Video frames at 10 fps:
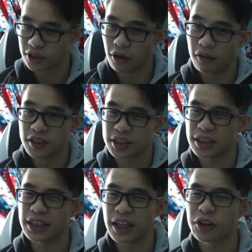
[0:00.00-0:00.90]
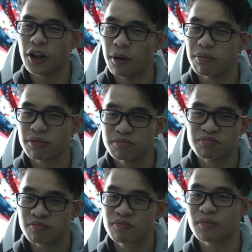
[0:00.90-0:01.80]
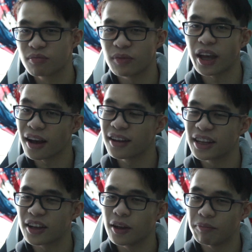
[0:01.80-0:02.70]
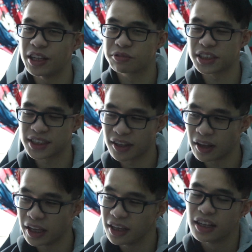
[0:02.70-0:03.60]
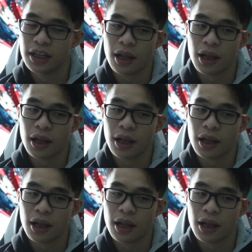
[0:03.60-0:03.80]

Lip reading: So obviously they clump. Yeah, they clump interestingly.